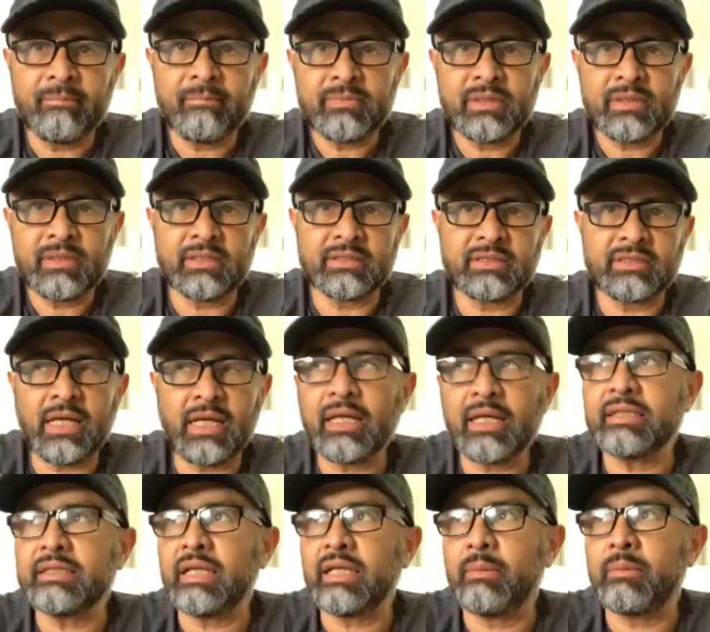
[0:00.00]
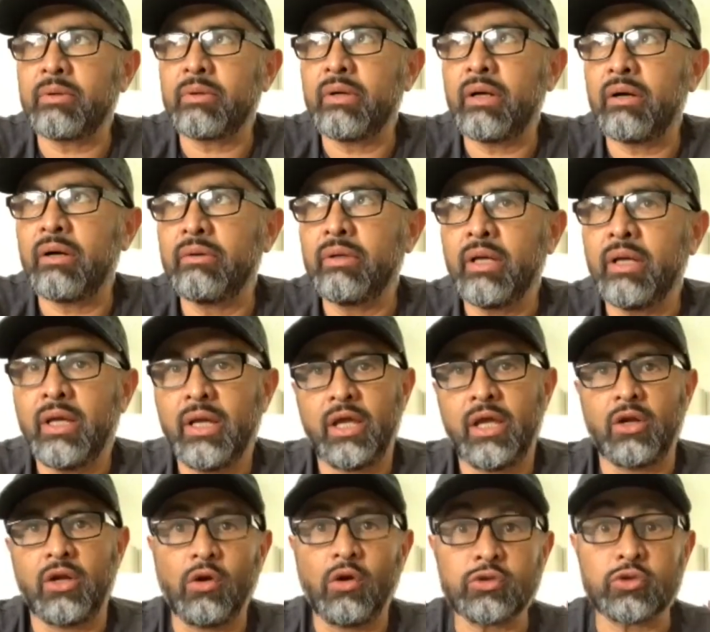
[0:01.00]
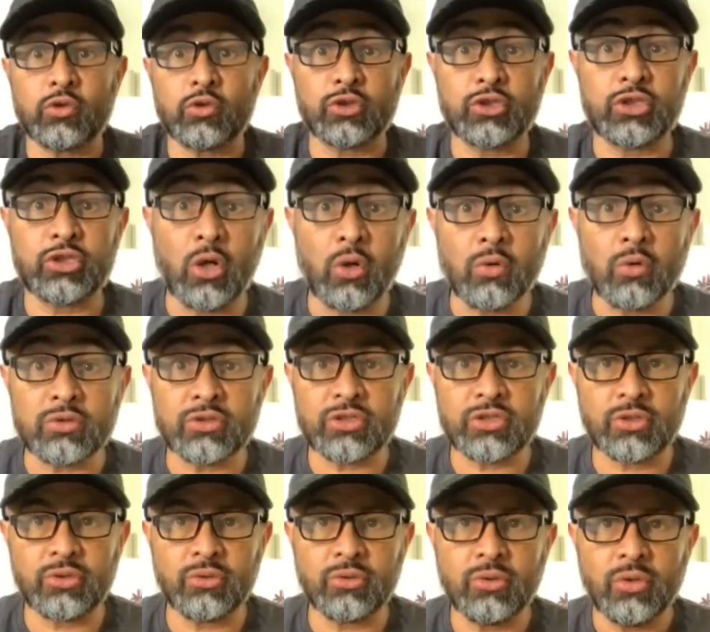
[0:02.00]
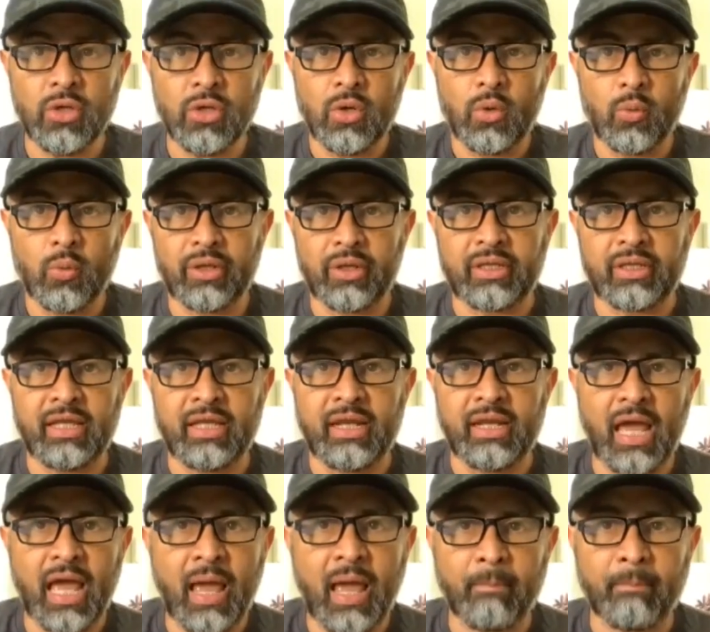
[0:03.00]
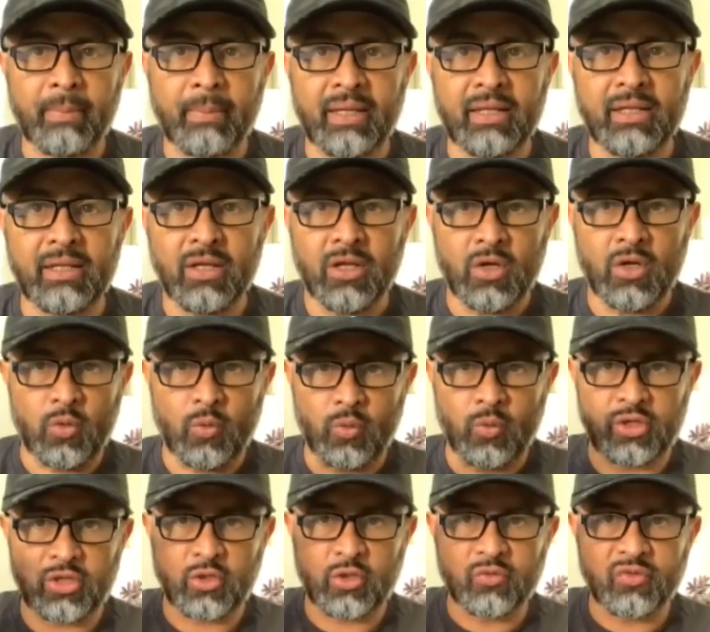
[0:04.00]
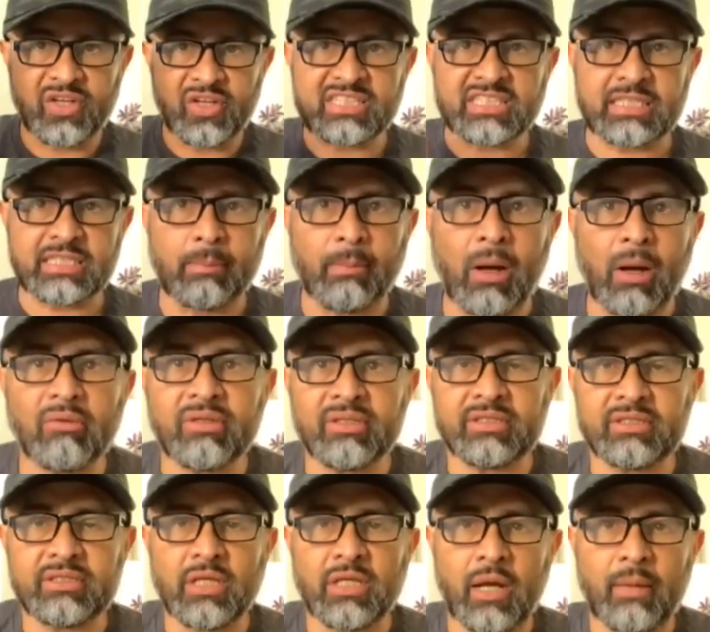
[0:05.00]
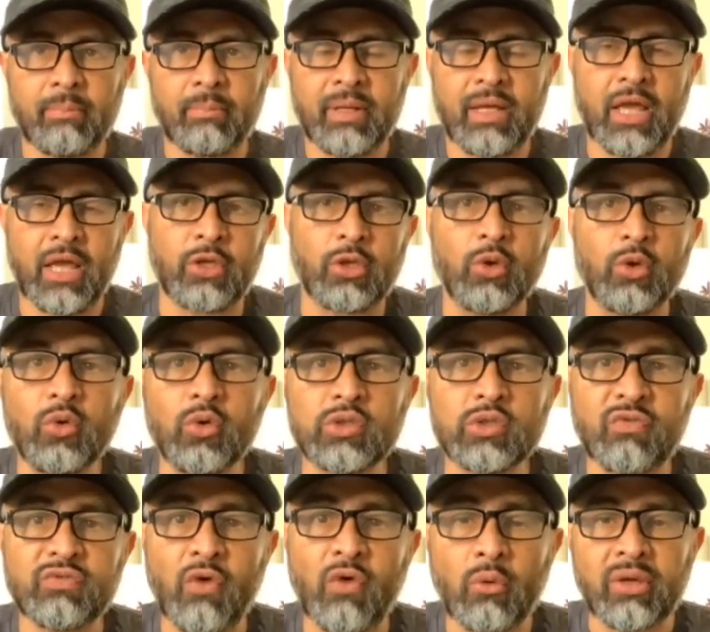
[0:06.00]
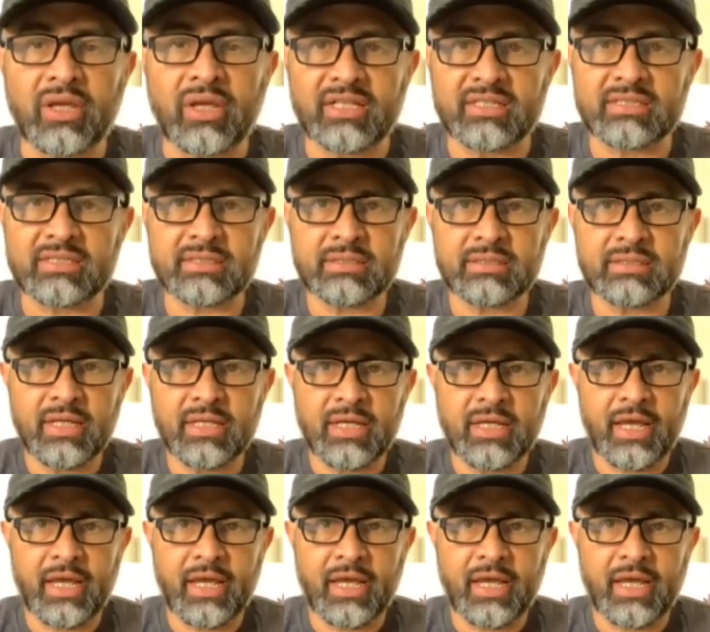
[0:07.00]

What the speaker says: the second time around, it also shows you what can happen when you reach the mountaintop and you lose focus,